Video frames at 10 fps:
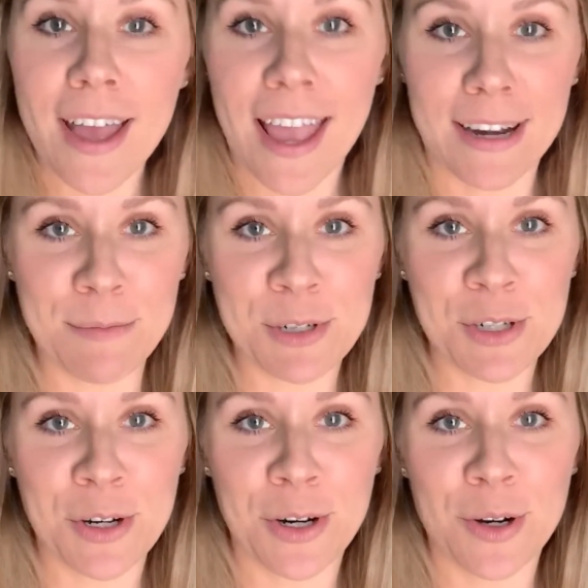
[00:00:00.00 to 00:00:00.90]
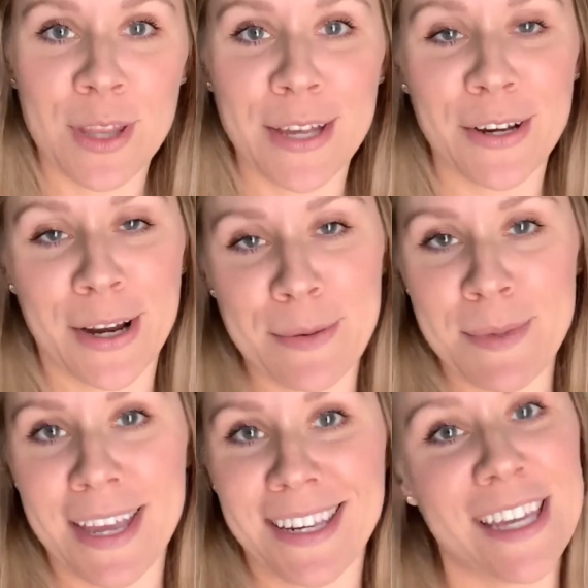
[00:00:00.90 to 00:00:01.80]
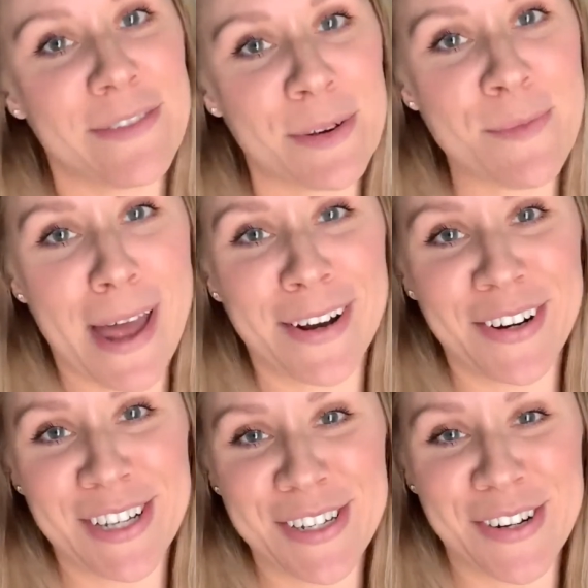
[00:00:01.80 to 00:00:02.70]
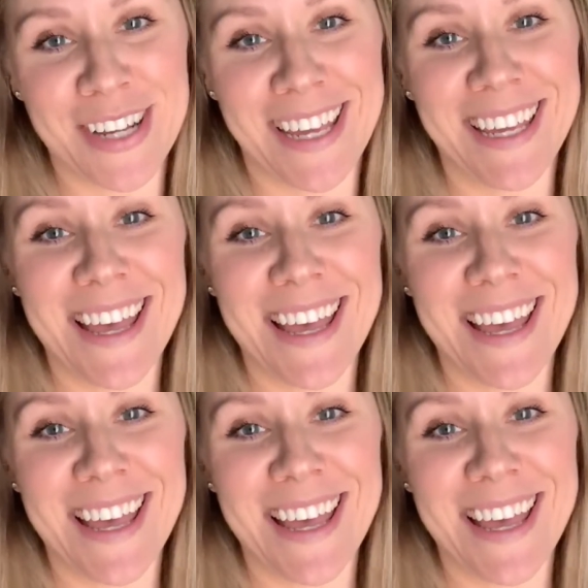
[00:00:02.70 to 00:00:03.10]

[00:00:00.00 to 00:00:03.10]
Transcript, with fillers: and, I'm sure that you're going to be an even better attorney.